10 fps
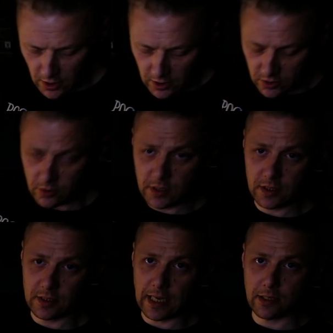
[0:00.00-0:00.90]
So this
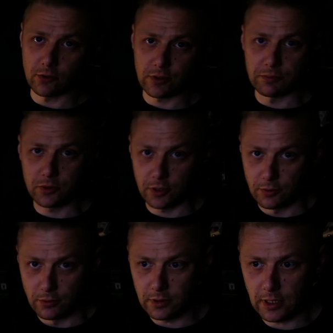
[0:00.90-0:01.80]
is the Echo Dream
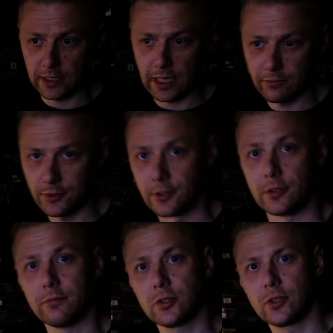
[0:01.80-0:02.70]
2, and I wonder,
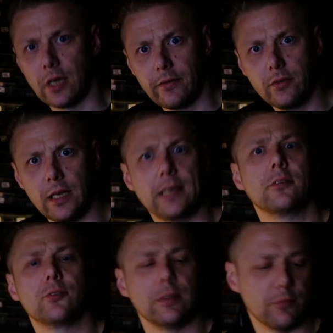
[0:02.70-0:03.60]
was there ever an
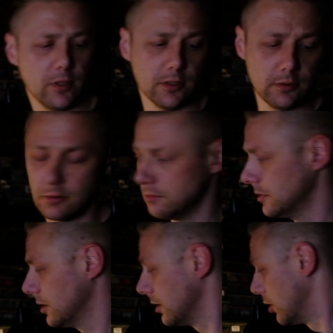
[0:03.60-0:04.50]
Echo Dream 1?
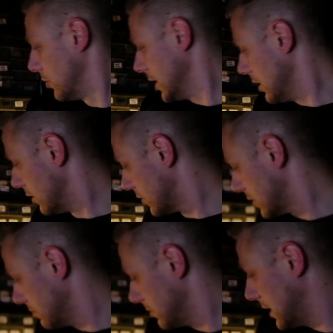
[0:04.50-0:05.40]
Nobody knows.